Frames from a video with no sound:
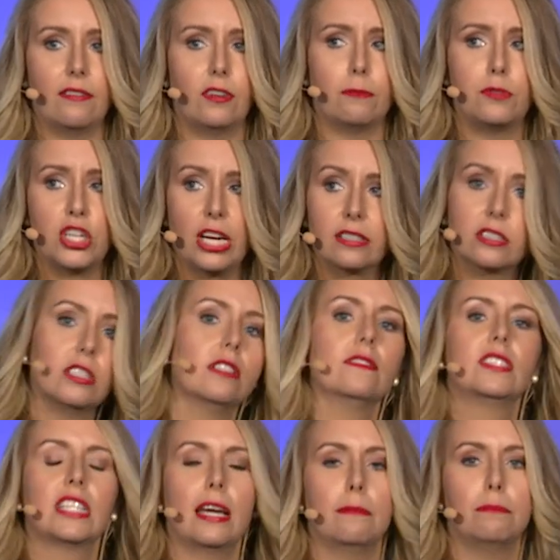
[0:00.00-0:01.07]
of
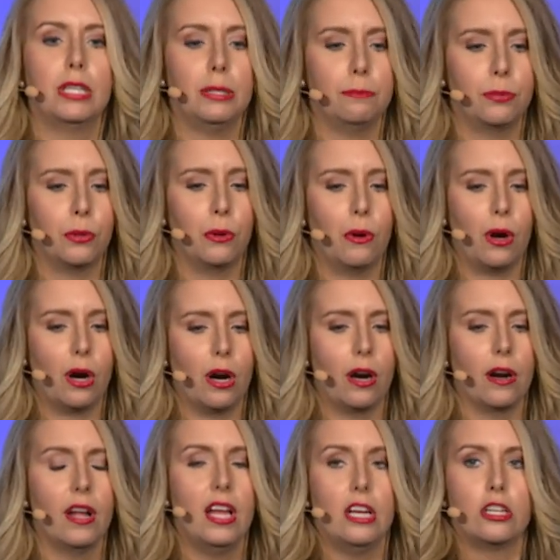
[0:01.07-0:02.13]
objectives and people are